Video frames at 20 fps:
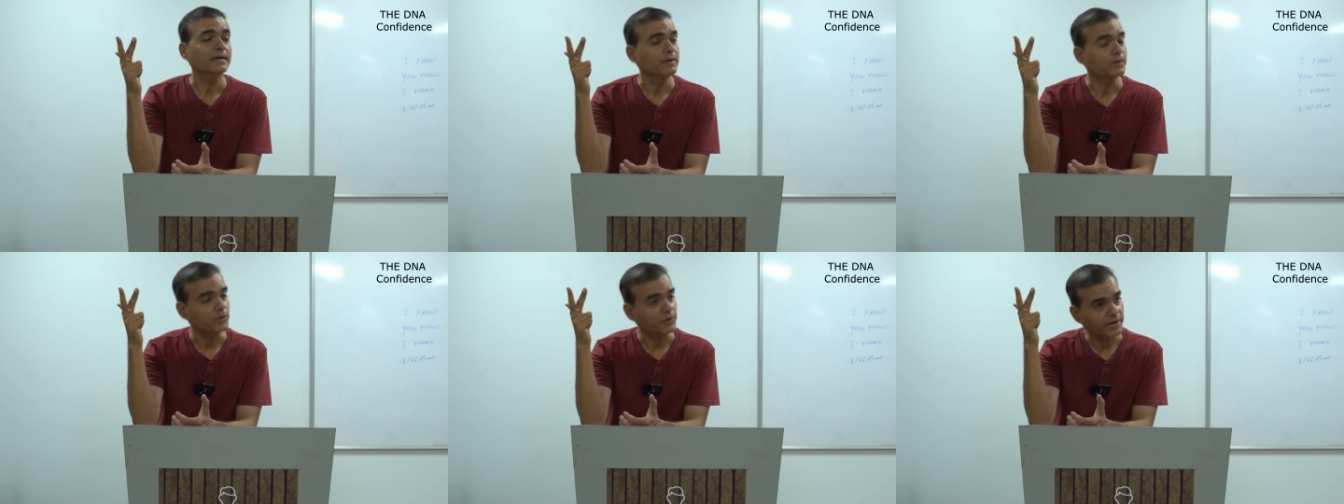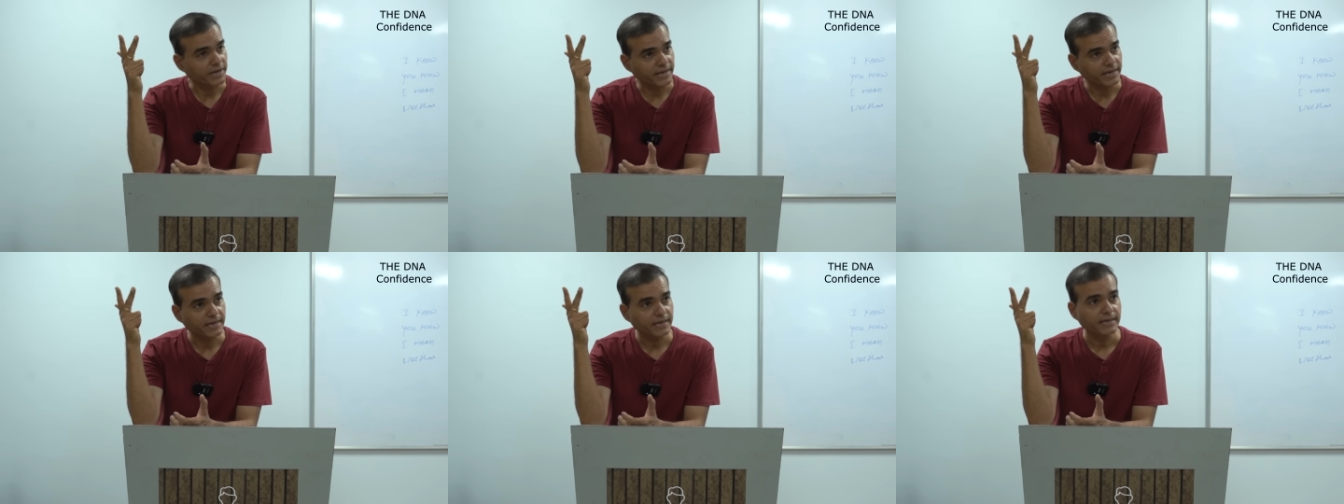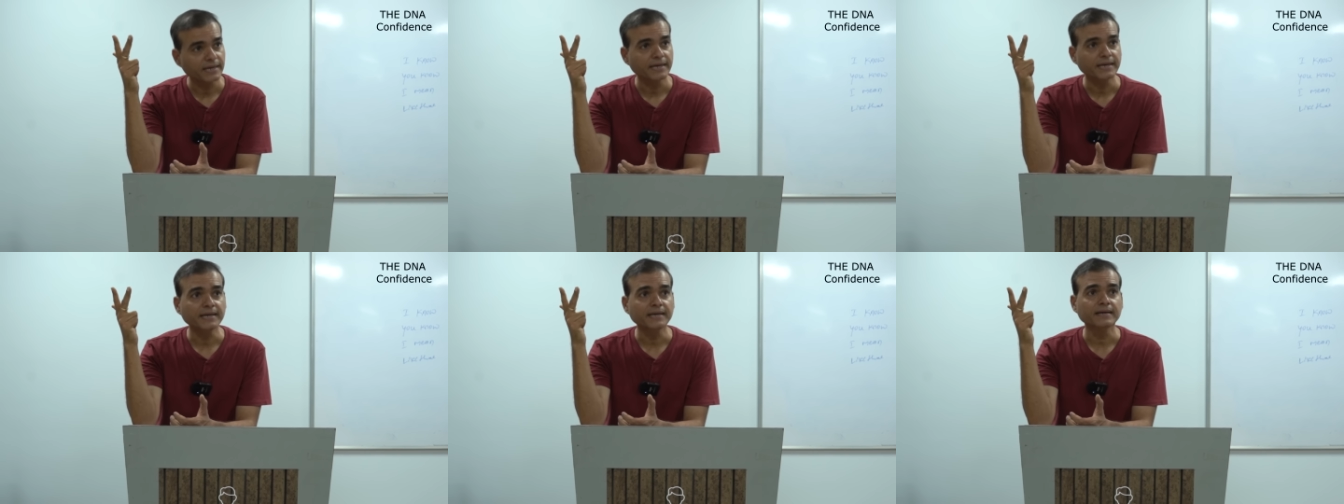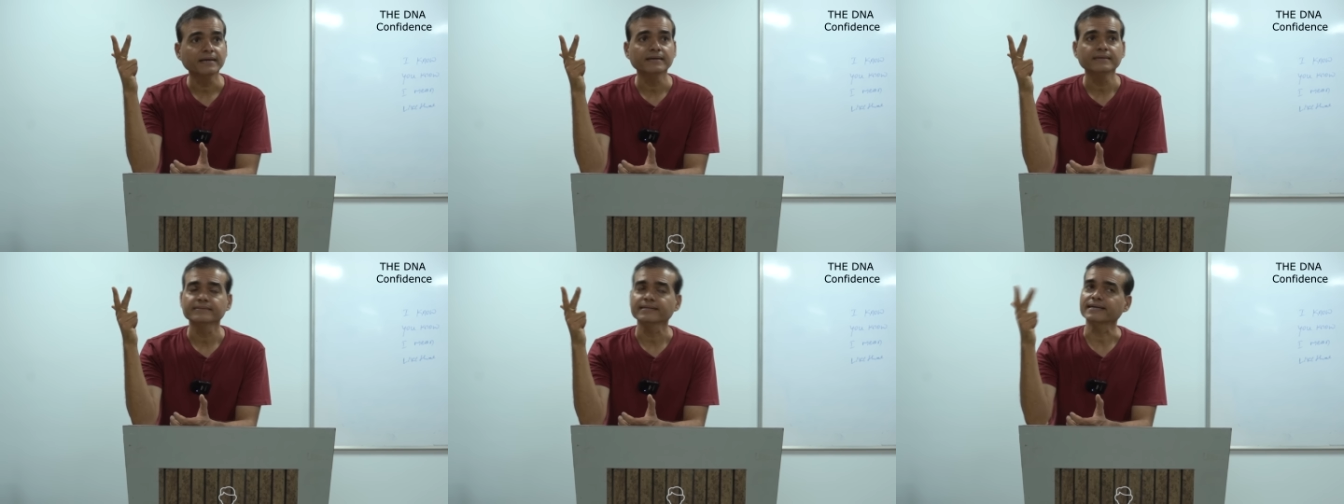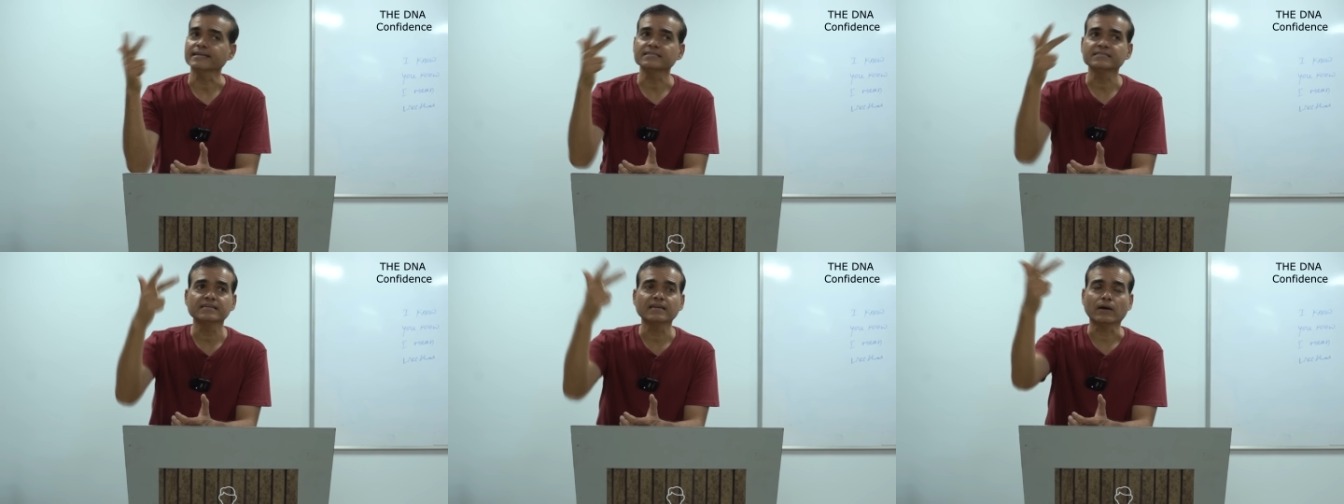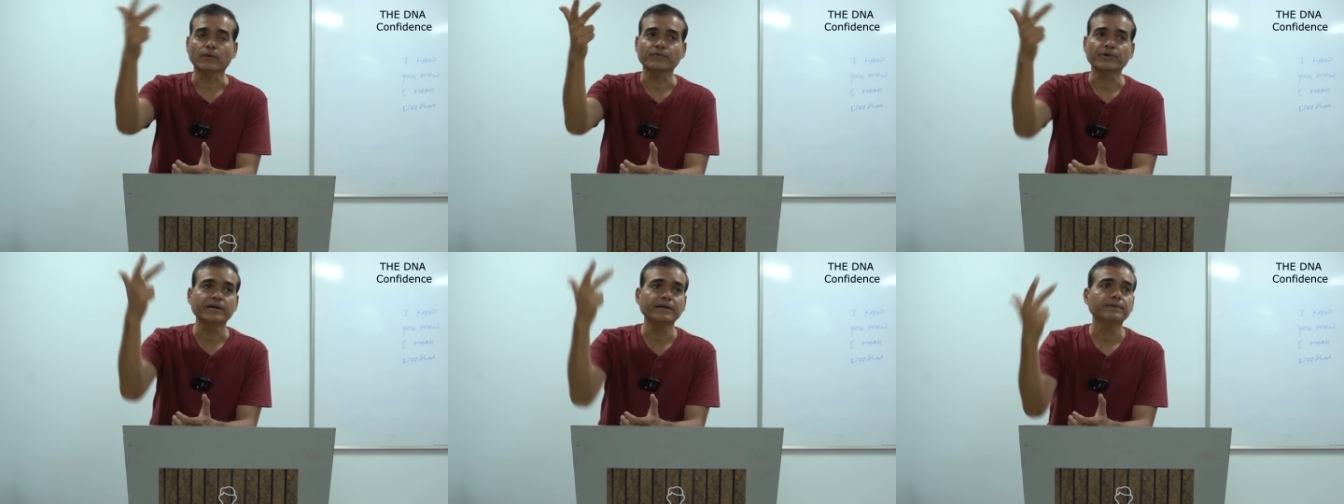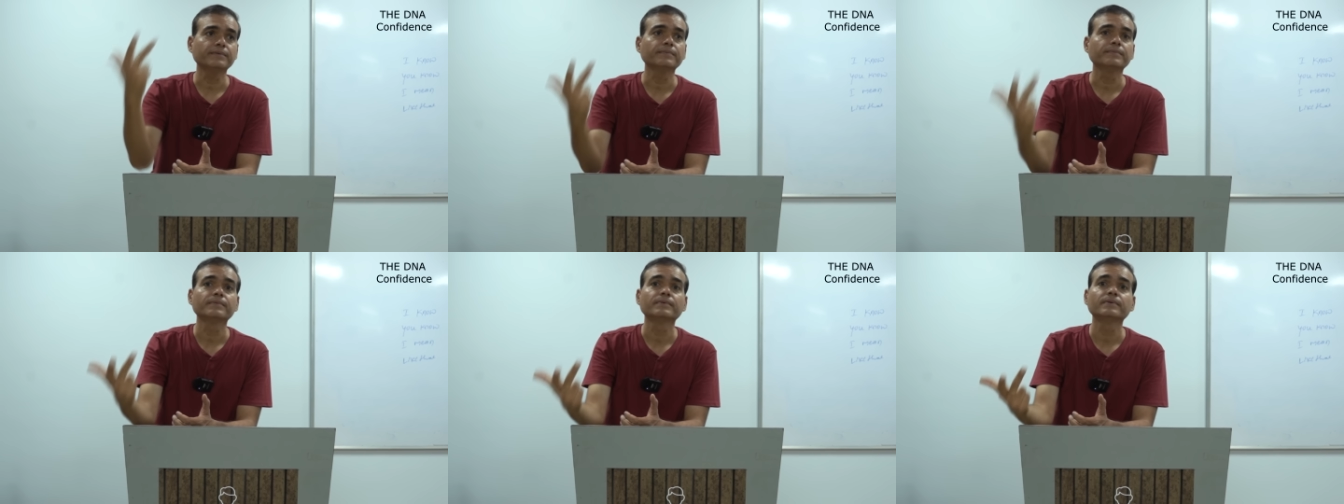Okay, that is grounded.